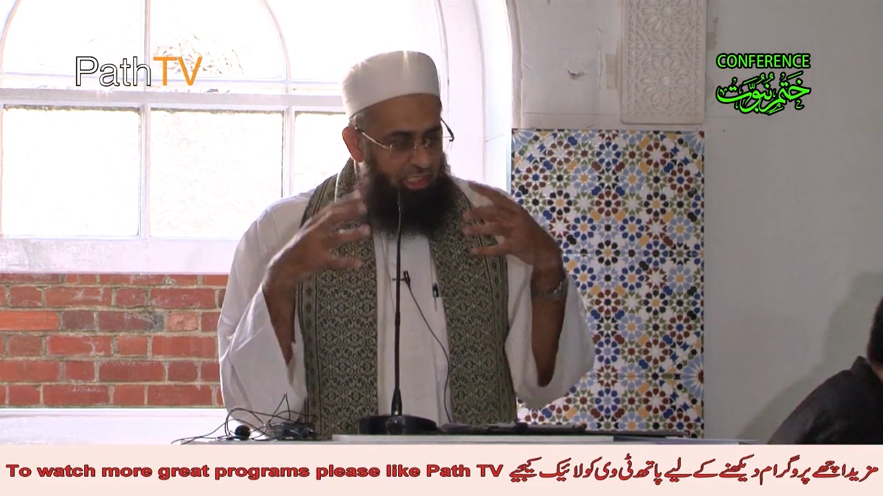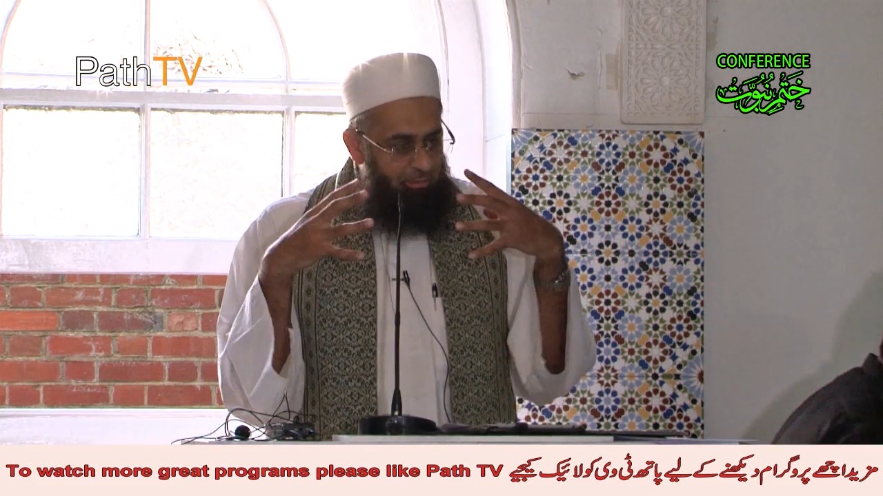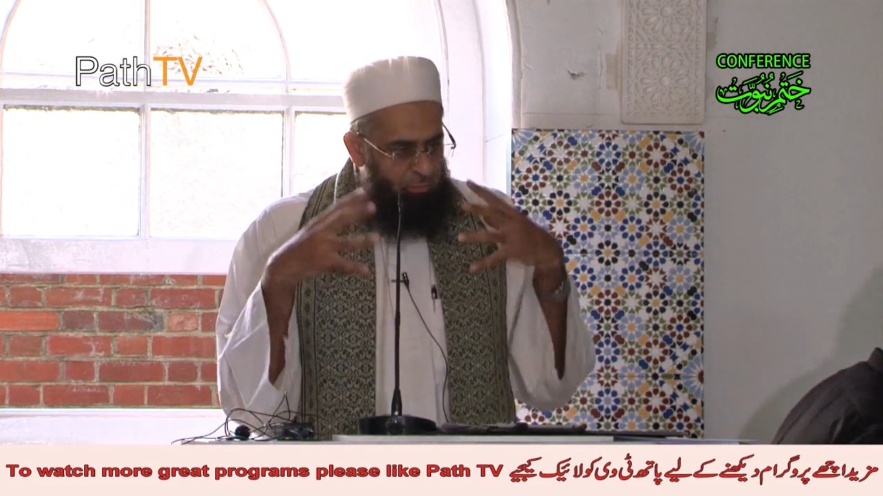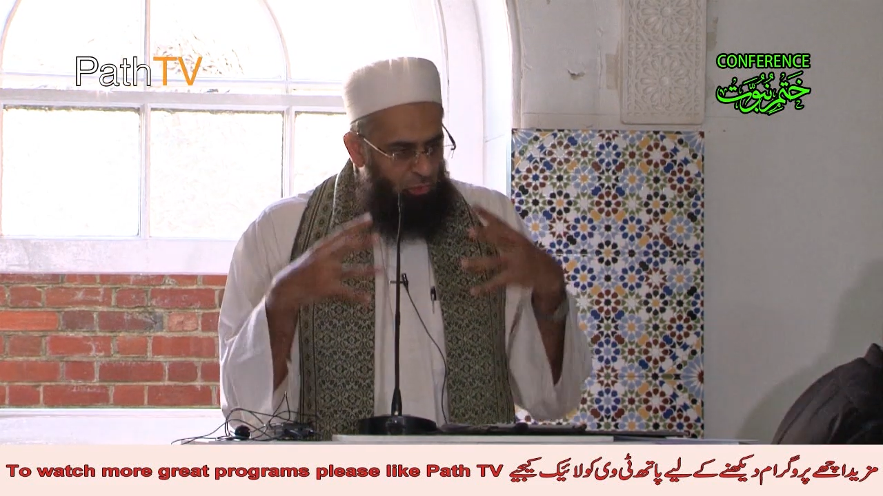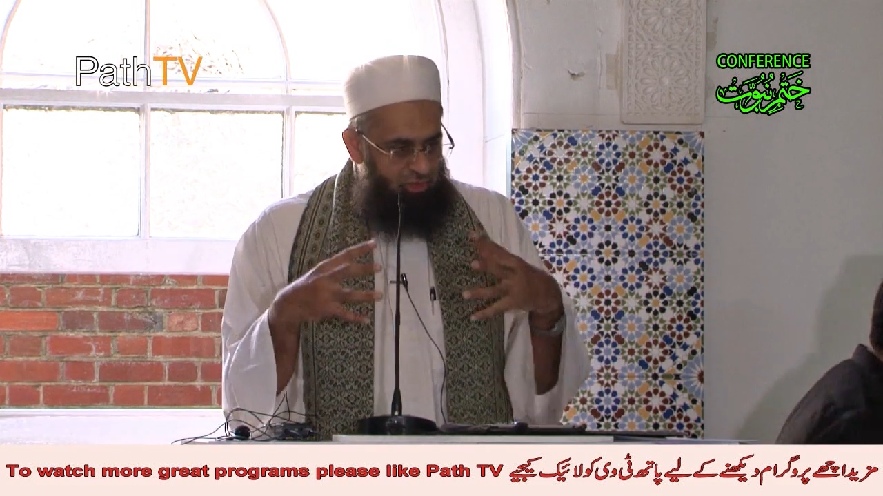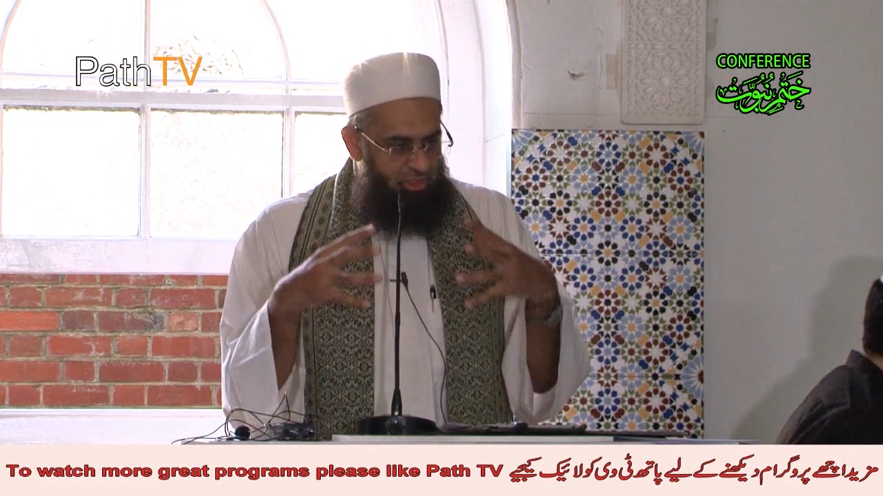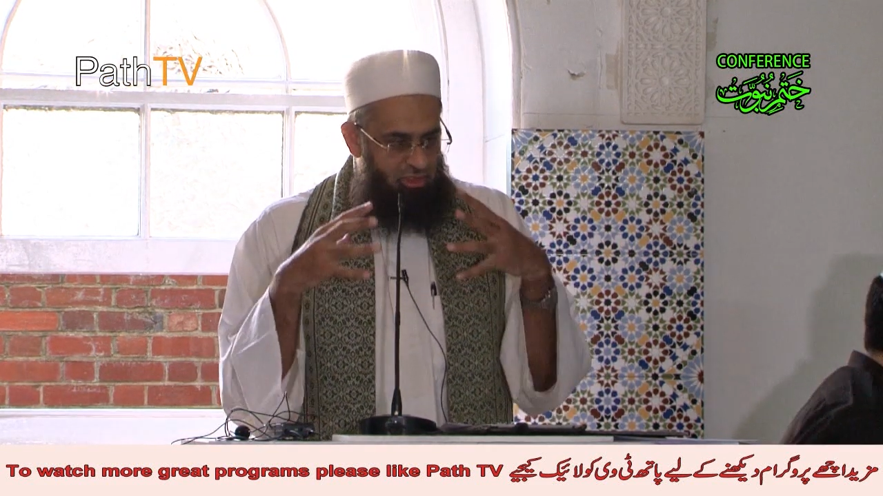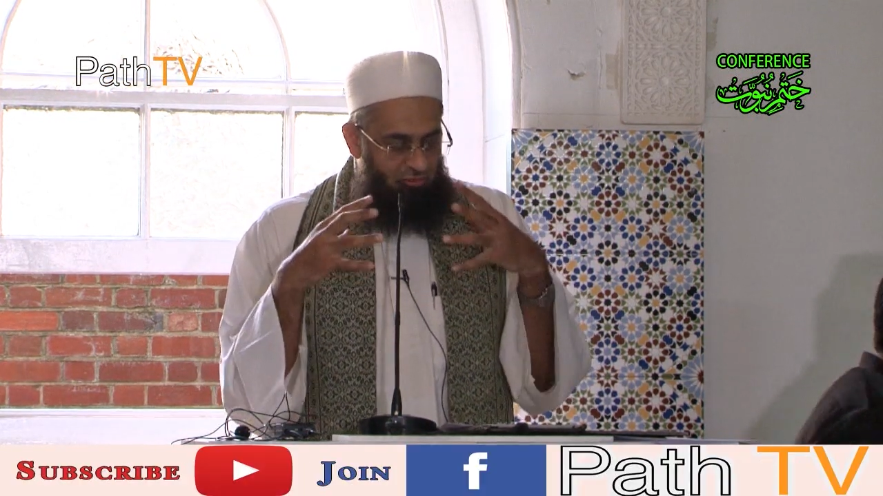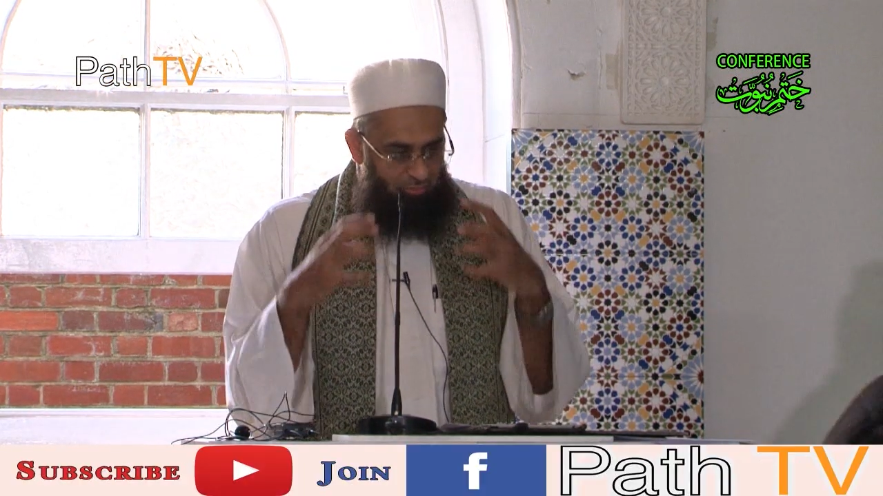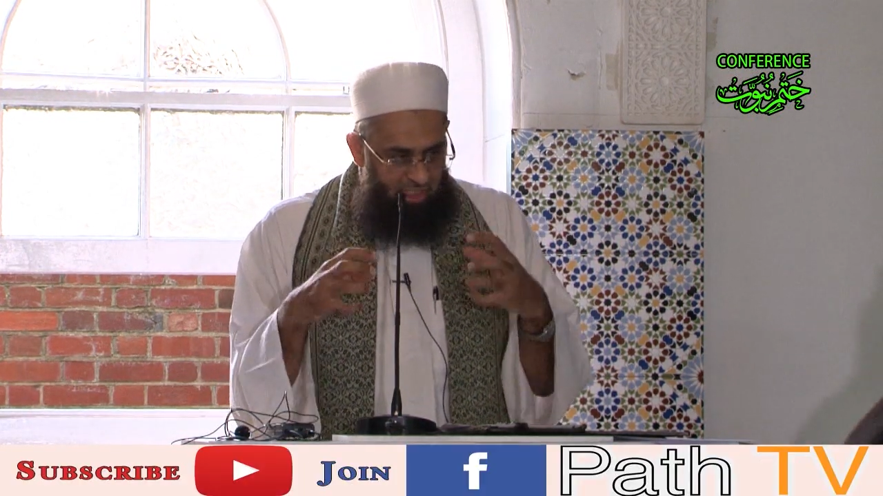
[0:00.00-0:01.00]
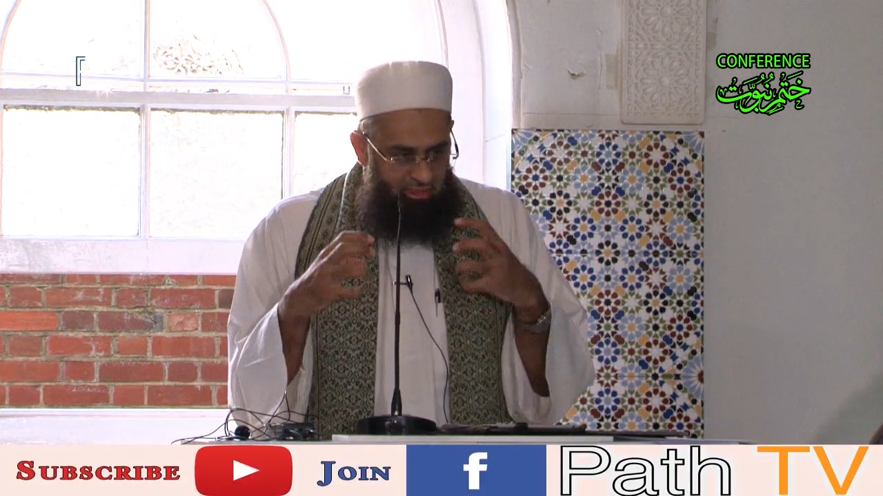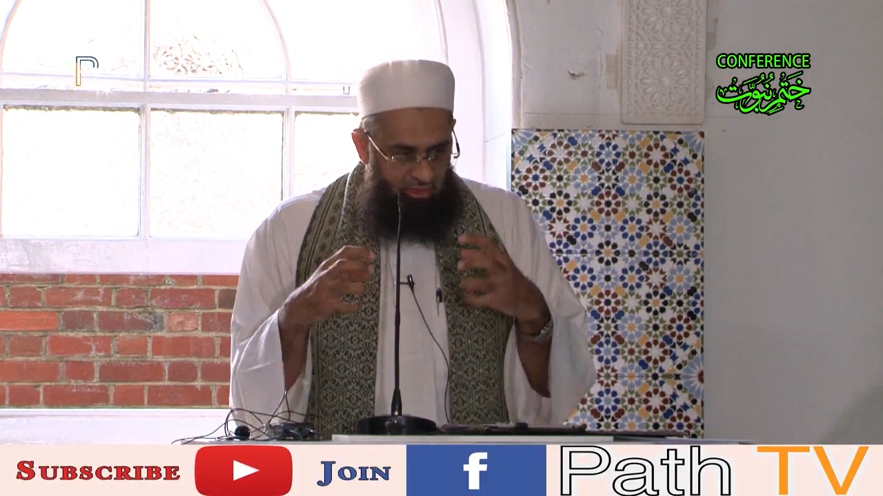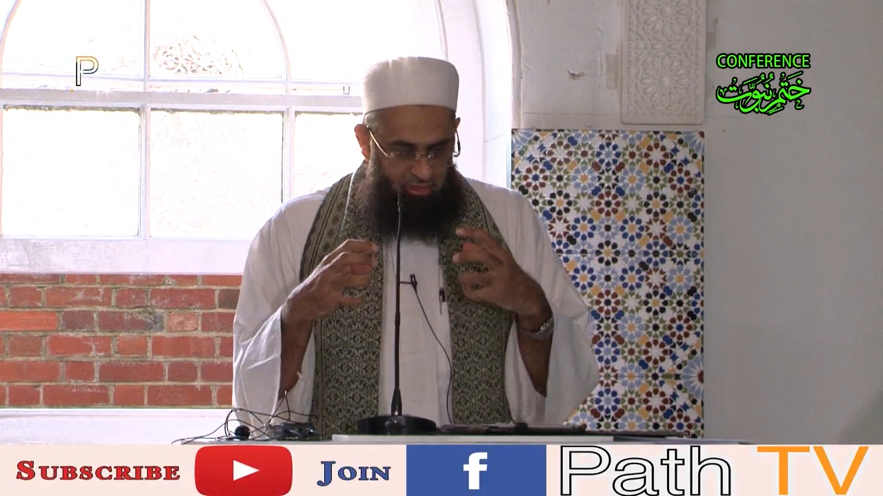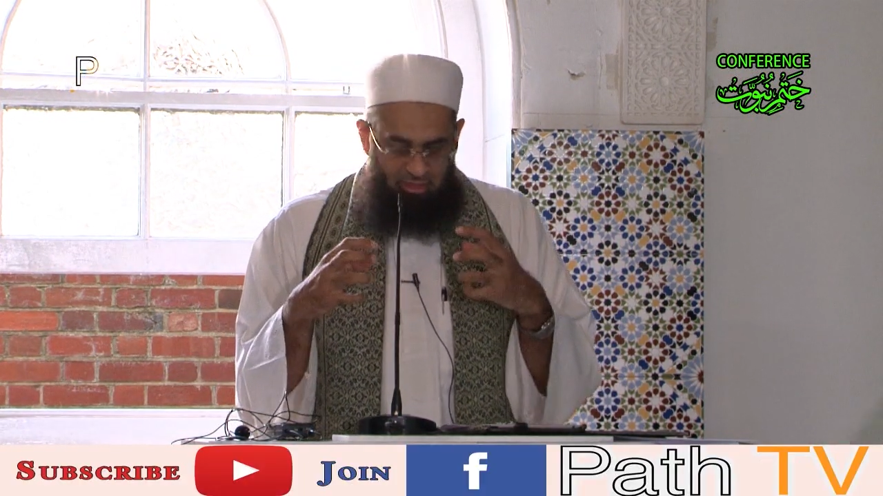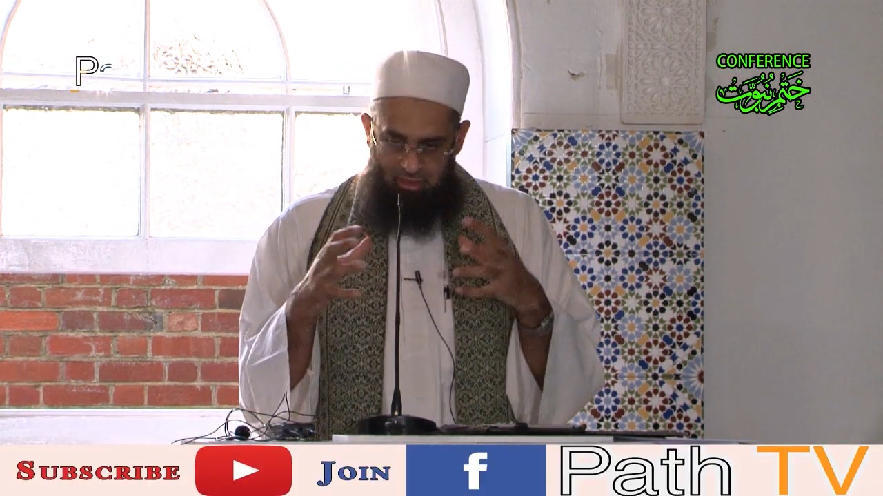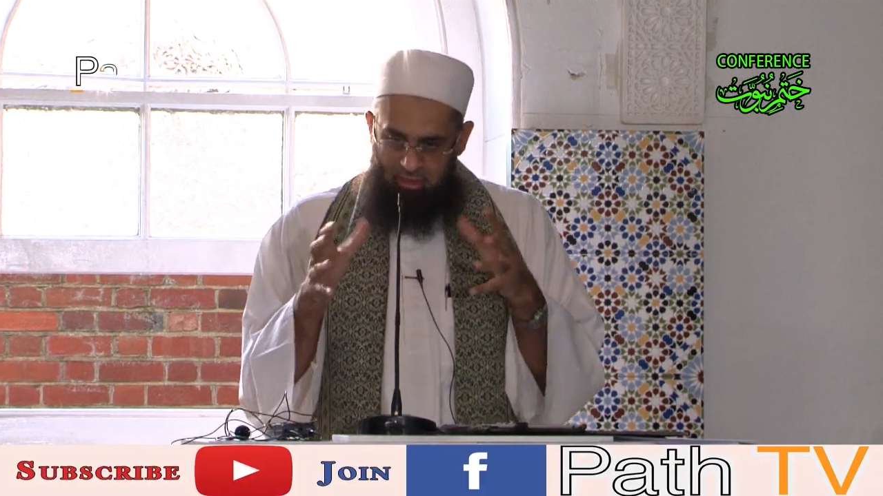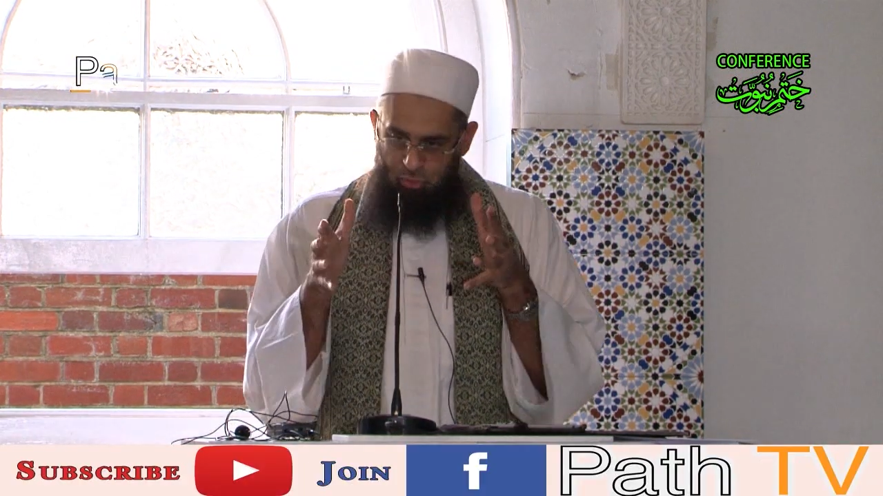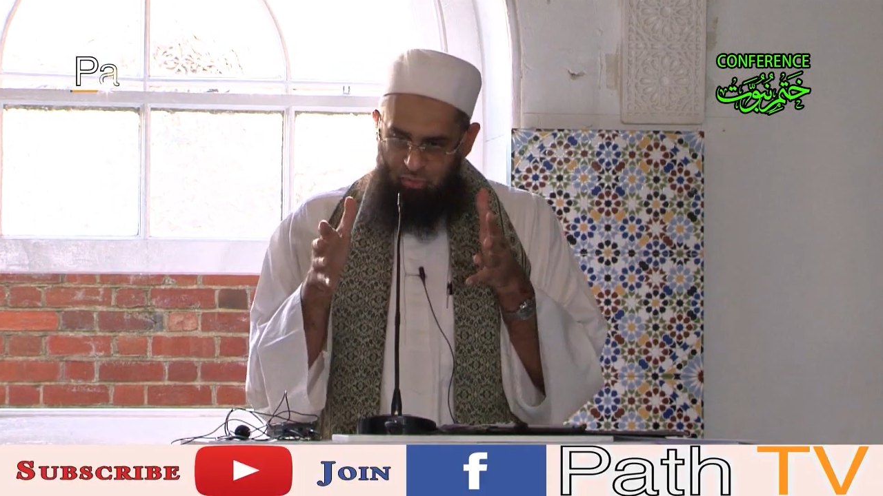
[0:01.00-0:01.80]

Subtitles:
importance of Mahdi radiallahu